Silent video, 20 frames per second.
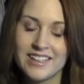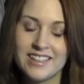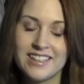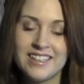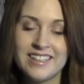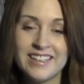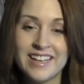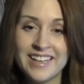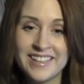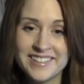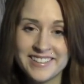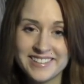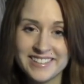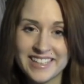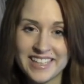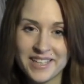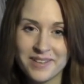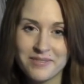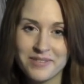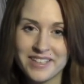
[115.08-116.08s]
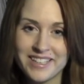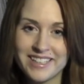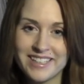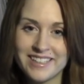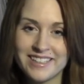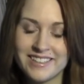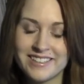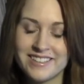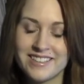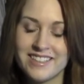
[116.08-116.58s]
The next name
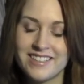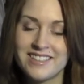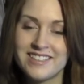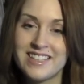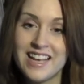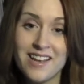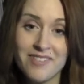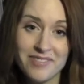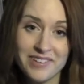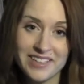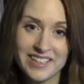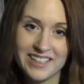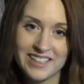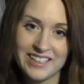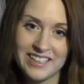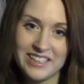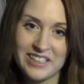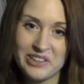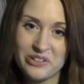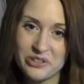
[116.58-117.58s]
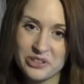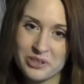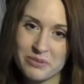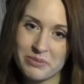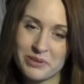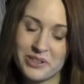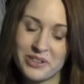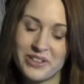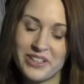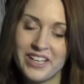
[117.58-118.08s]
is definitely
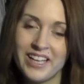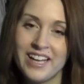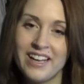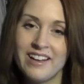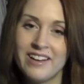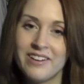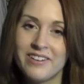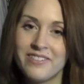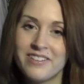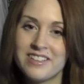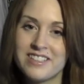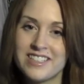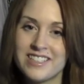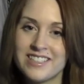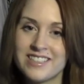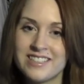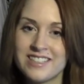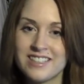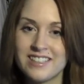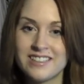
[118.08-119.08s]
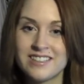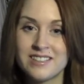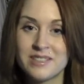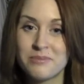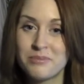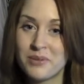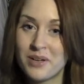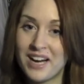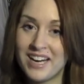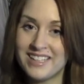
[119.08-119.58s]
usable, which is
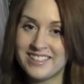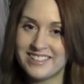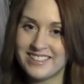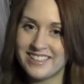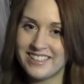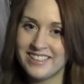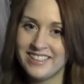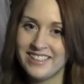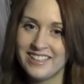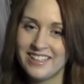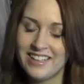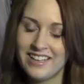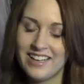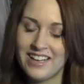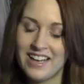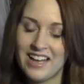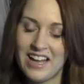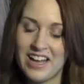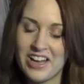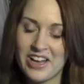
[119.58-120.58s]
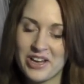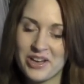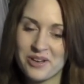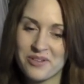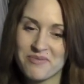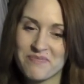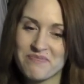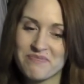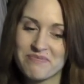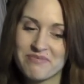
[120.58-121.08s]
surprising.
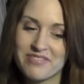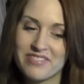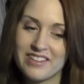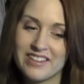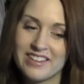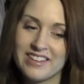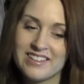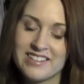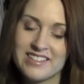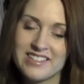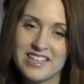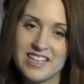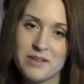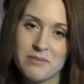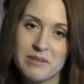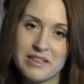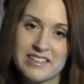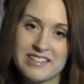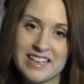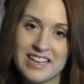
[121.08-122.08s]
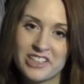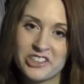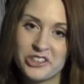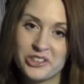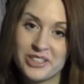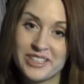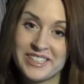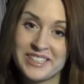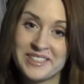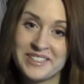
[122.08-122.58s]
Um, this name is
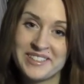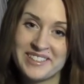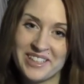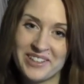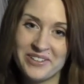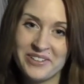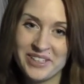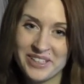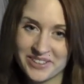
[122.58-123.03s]
actually so